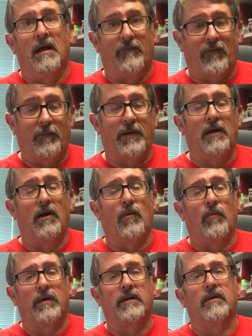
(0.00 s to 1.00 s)
From here I
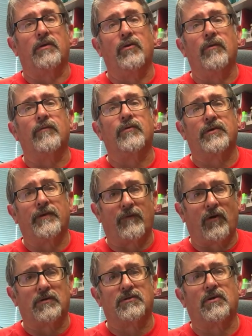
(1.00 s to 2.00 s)
went to the University of
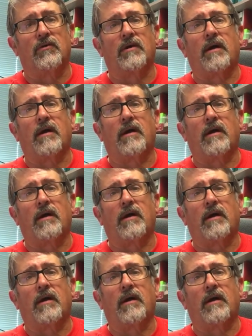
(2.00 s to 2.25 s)
Arkansas,